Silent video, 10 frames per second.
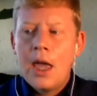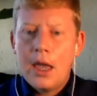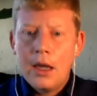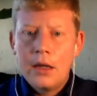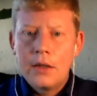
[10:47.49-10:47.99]

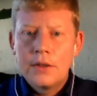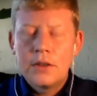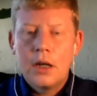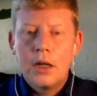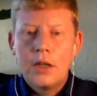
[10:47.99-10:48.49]
And
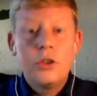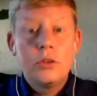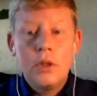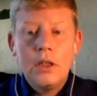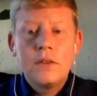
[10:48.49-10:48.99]
do
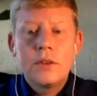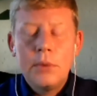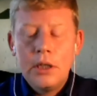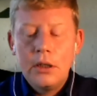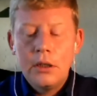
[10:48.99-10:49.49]
you need to
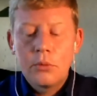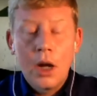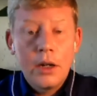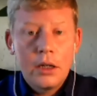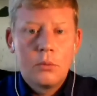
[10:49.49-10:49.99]
be
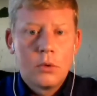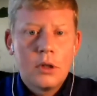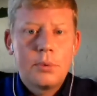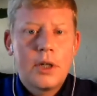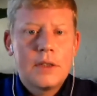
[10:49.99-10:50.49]
running a
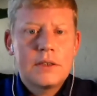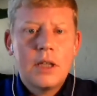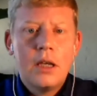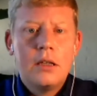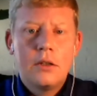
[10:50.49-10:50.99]
WordPress
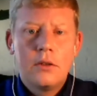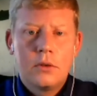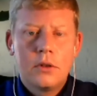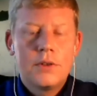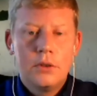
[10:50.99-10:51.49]
site in
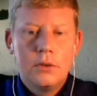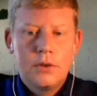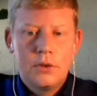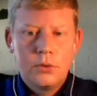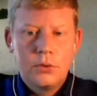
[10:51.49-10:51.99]
order to
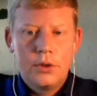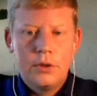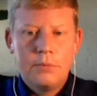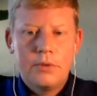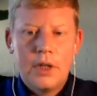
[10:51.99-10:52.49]
use the tool that
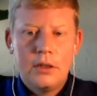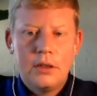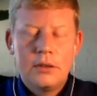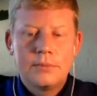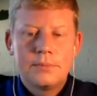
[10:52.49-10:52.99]
you've
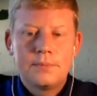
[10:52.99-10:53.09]
provided?